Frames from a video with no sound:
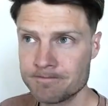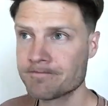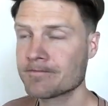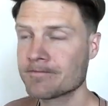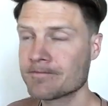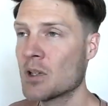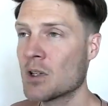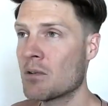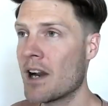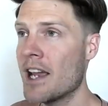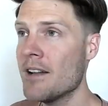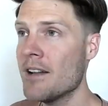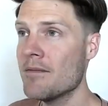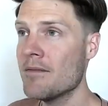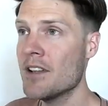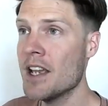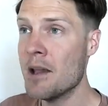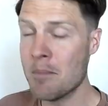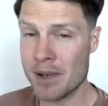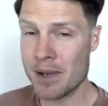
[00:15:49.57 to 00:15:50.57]
right?
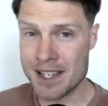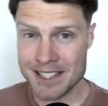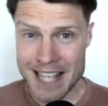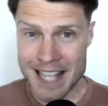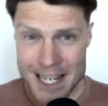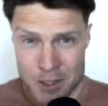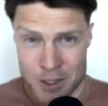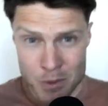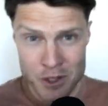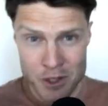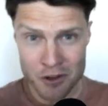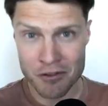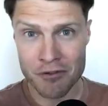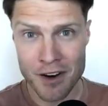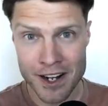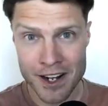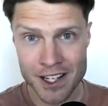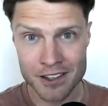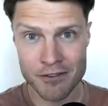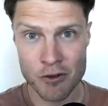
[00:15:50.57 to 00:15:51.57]
Because that's what you're
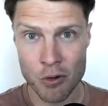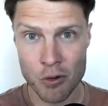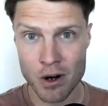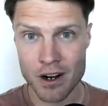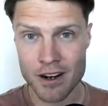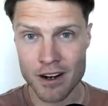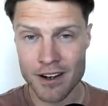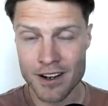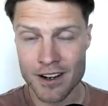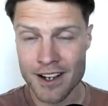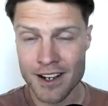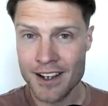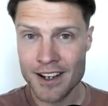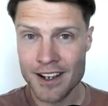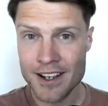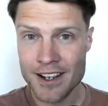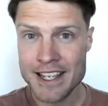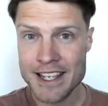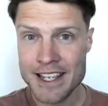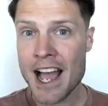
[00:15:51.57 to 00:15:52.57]
fighting for.
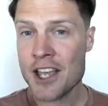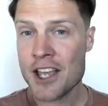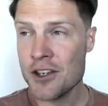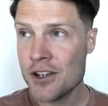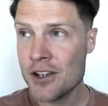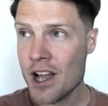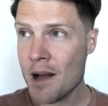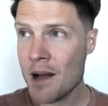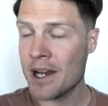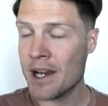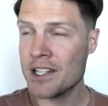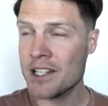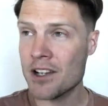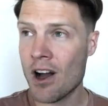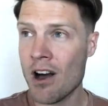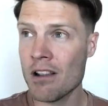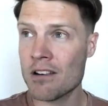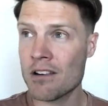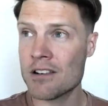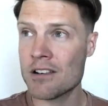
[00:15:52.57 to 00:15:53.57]
Yeah, you got my
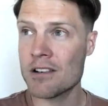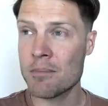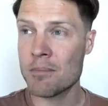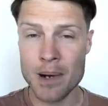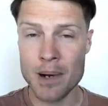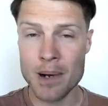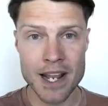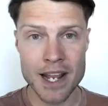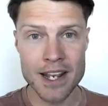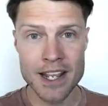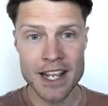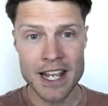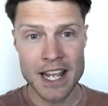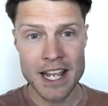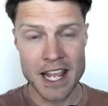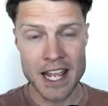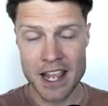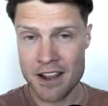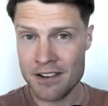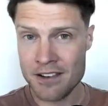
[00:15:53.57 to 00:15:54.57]
dollar, but
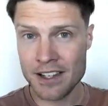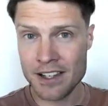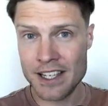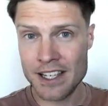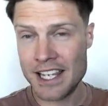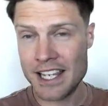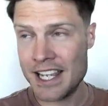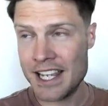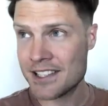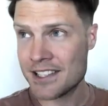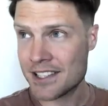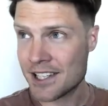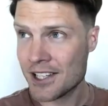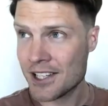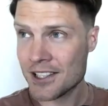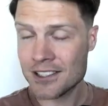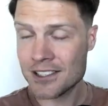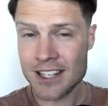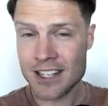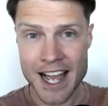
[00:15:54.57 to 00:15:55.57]

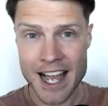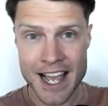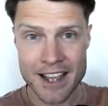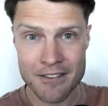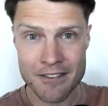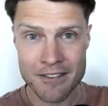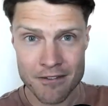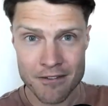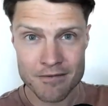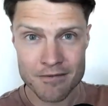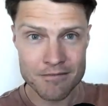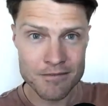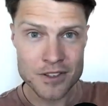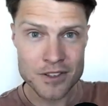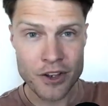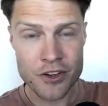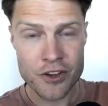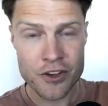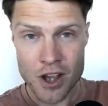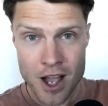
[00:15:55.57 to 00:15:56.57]
until I
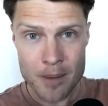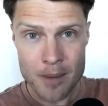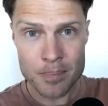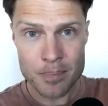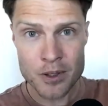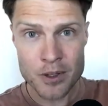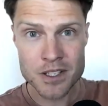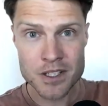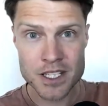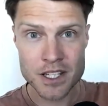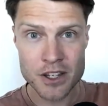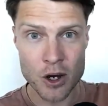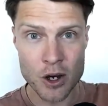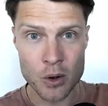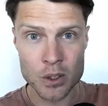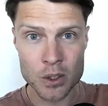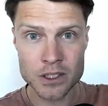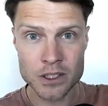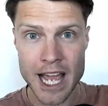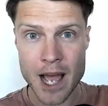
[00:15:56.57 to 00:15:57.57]
stop using the old
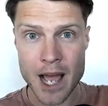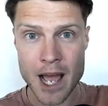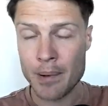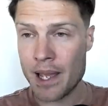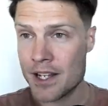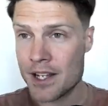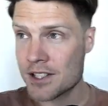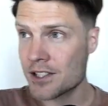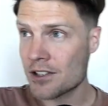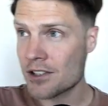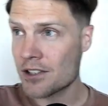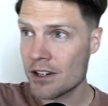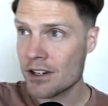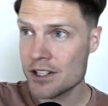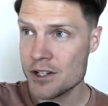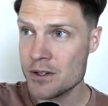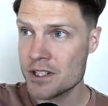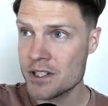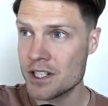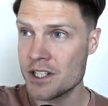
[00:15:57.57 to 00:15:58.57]
app and start
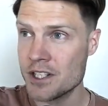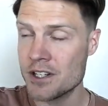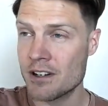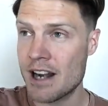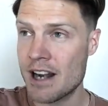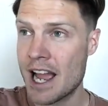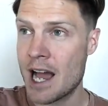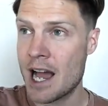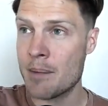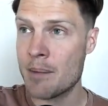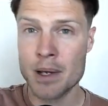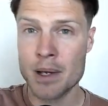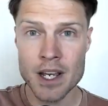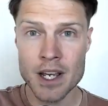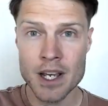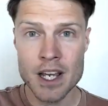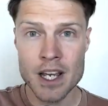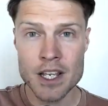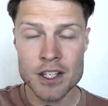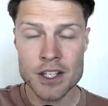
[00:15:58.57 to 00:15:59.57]
using your app,
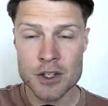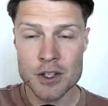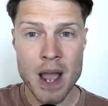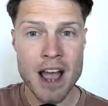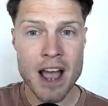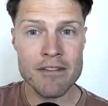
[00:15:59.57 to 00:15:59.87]
you haven't